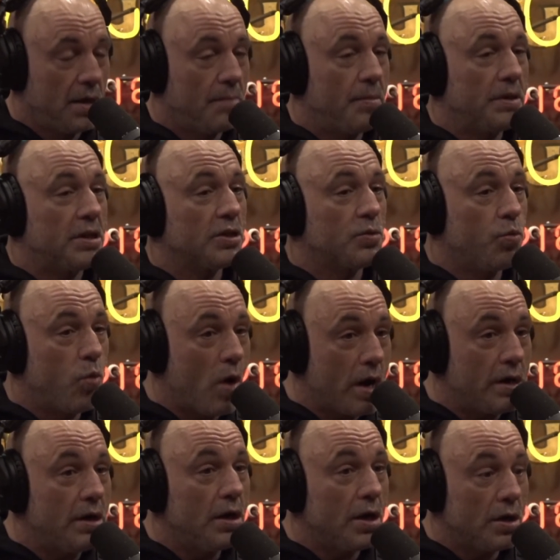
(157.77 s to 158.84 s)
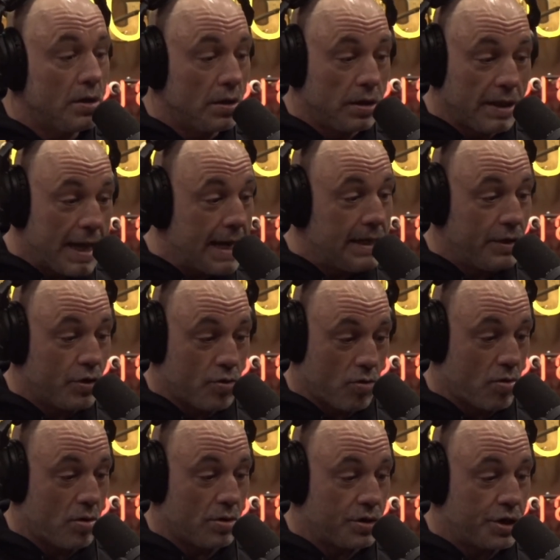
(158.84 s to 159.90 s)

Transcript: But this one light girl,